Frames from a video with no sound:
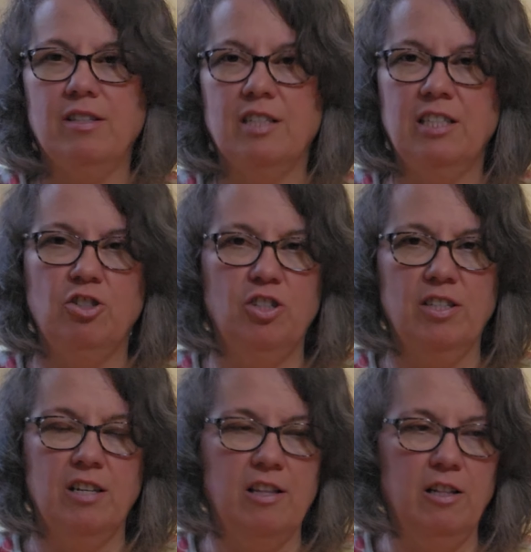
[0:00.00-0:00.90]
This is
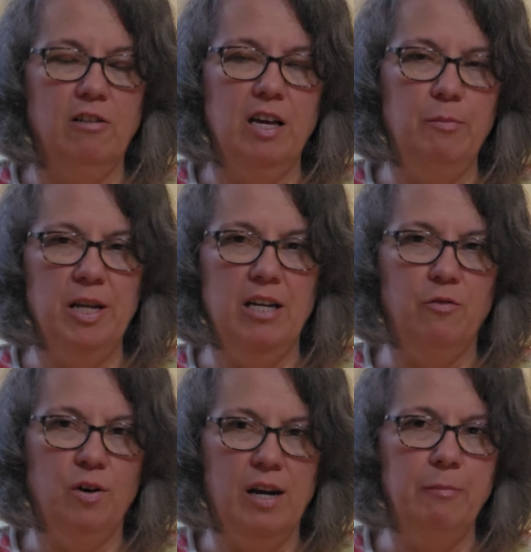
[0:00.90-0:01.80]
just another little update
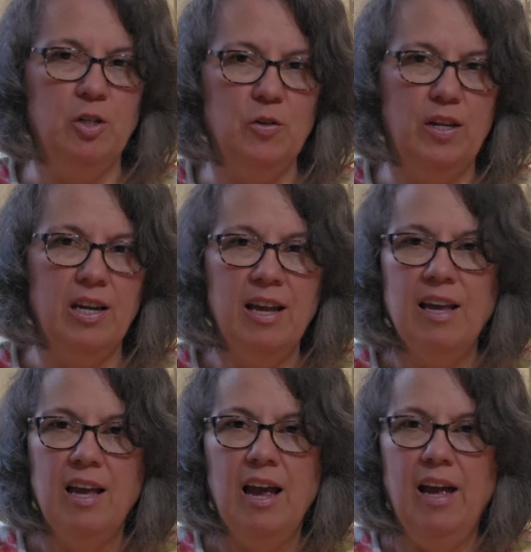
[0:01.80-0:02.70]
of what I'm doing.
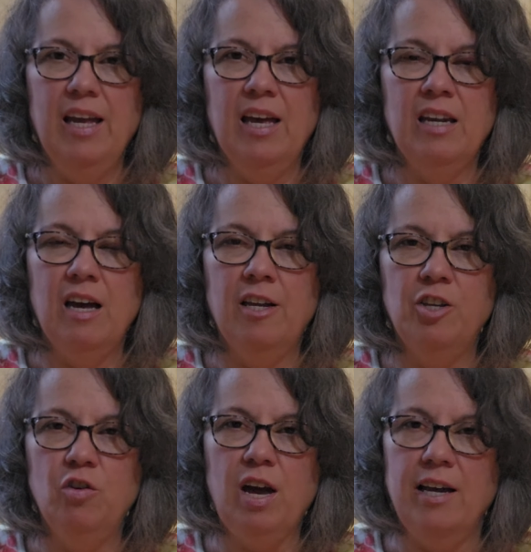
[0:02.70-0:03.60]
And
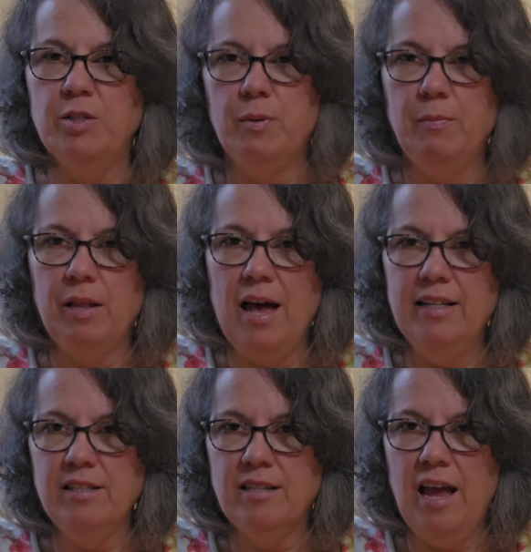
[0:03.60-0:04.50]
you guys be
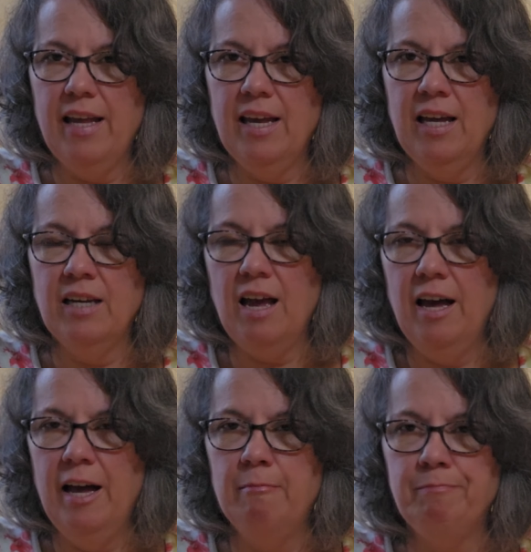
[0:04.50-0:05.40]
blessed. And
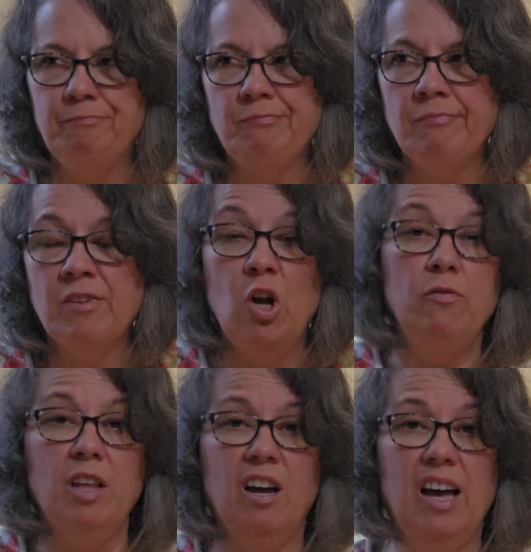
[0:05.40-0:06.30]

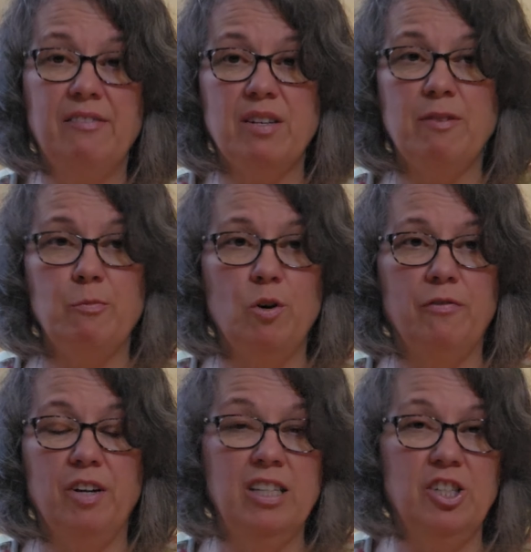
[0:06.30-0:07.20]
hopefully I'll have something more
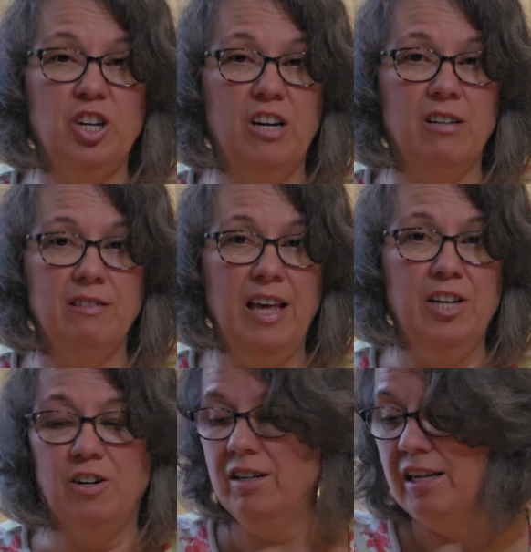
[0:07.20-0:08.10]
fun to share
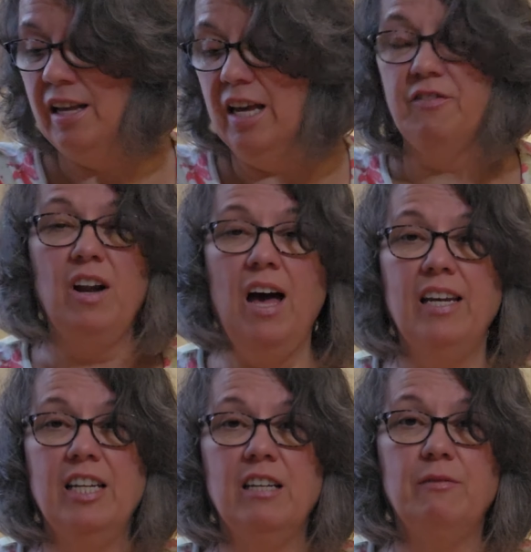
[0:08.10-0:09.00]
later. If
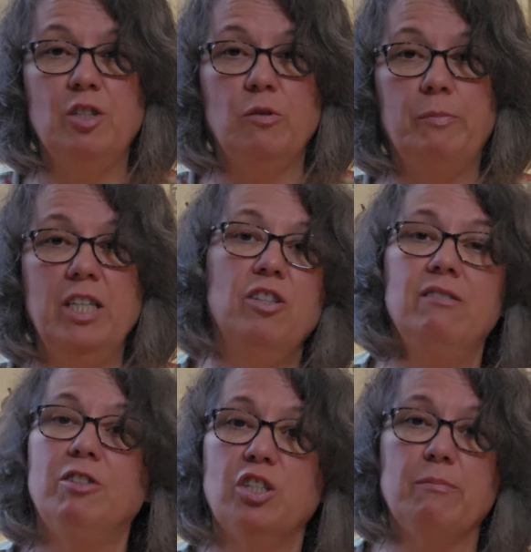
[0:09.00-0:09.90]
not, it'll be
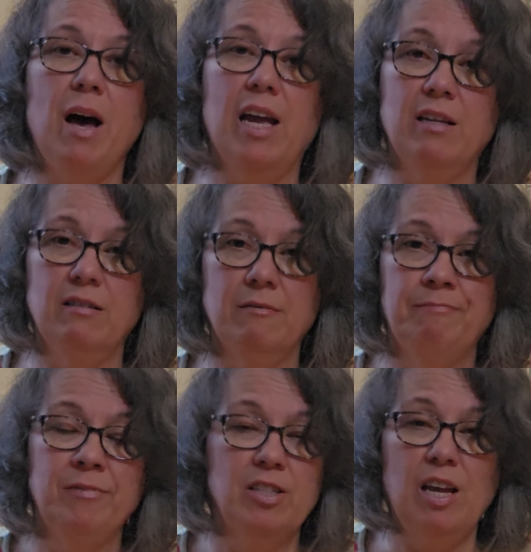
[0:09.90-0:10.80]
just my
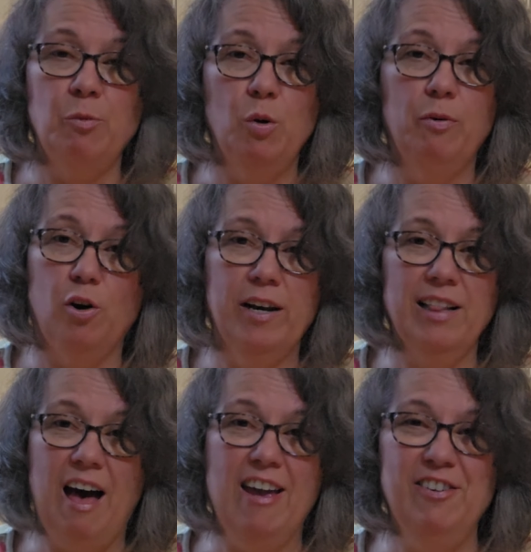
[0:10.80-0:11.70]
same old
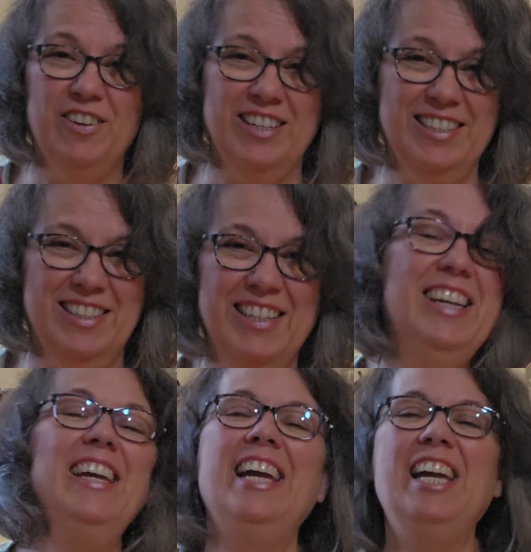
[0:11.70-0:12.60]
boring life.
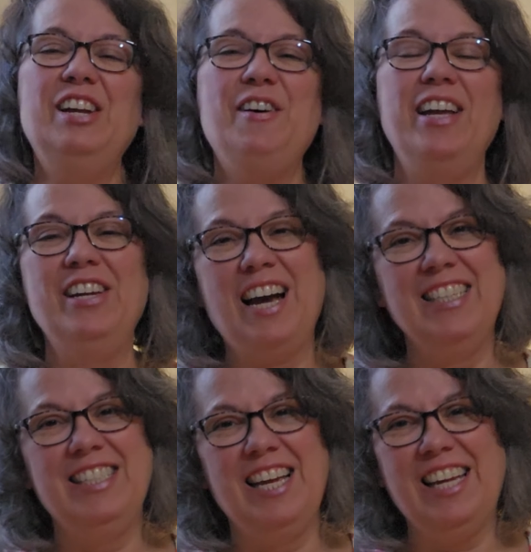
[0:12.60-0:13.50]
Anyway, you
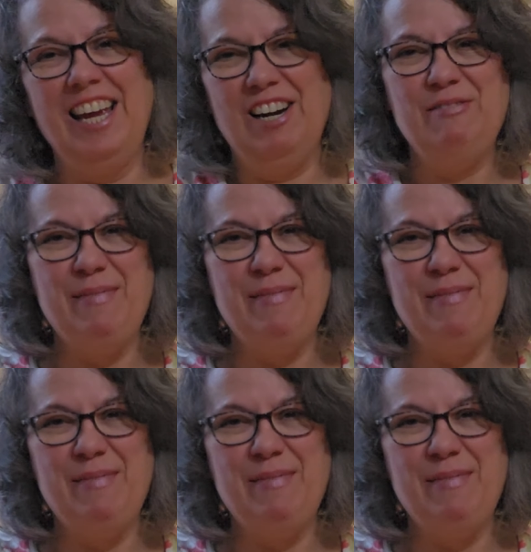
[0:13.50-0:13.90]
guys take care.